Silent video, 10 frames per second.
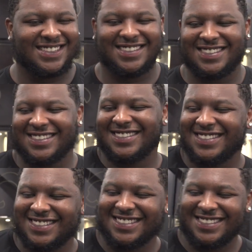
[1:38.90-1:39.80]
Do you feel like
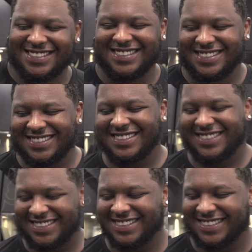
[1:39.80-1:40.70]
this is a good
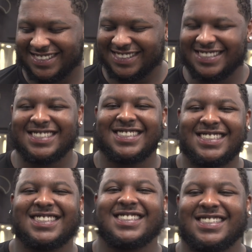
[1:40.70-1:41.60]
test based on the
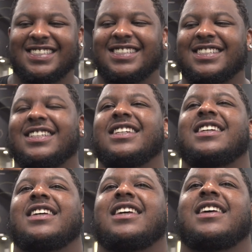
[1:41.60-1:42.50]
defense like the Titans in
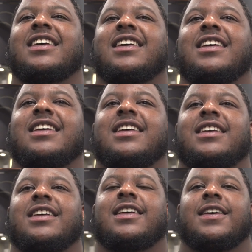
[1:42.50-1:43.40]
week one? just kind of
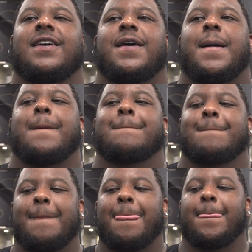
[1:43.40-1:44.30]
set the tone early
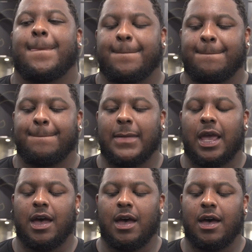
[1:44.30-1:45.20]
in the season?
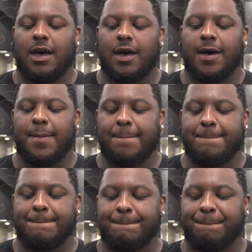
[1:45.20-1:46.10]
Um,
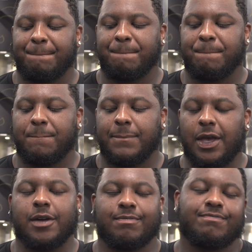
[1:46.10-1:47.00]

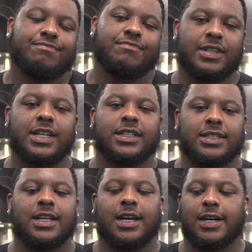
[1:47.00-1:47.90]
yeah, it does.
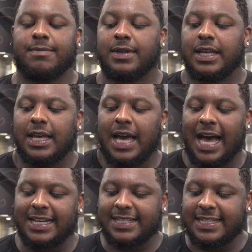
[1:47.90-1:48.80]
Um,
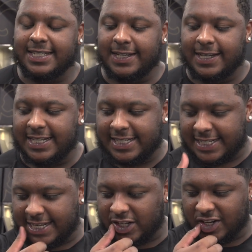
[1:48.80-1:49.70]
honestly, it's, uh, it's,
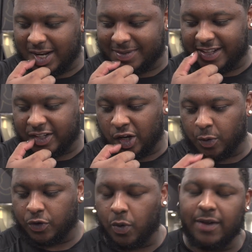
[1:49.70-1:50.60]
it's our job to set the tone
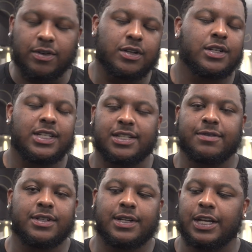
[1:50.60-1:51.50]
with whoever is
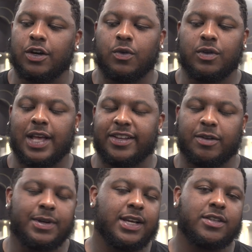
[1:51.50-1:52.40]
in, you know, lines up
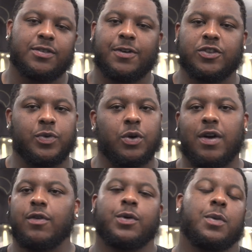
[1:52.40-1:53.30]
against us first week,
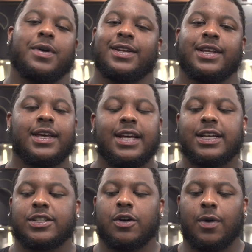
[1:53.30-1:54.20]
whoever it would have been.
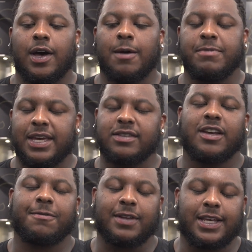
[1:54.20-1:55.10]
So, um, yeah, it's
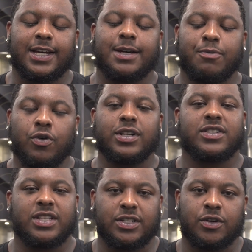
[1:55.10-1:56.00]
definitely uh, important to
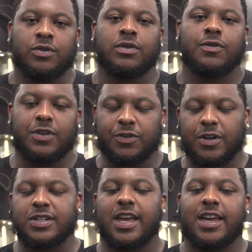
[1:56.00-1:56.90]
set the tone for this
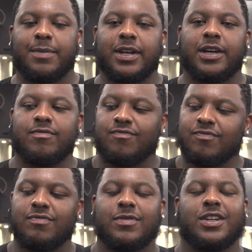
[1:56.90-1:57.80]
first game and, uh,
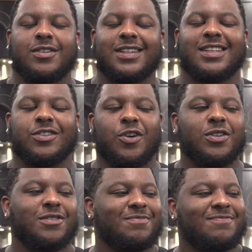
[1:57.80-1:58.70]
you know, get things
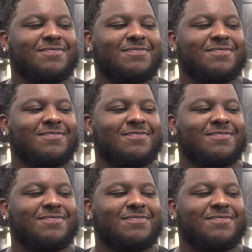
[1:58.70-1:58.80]
rolling.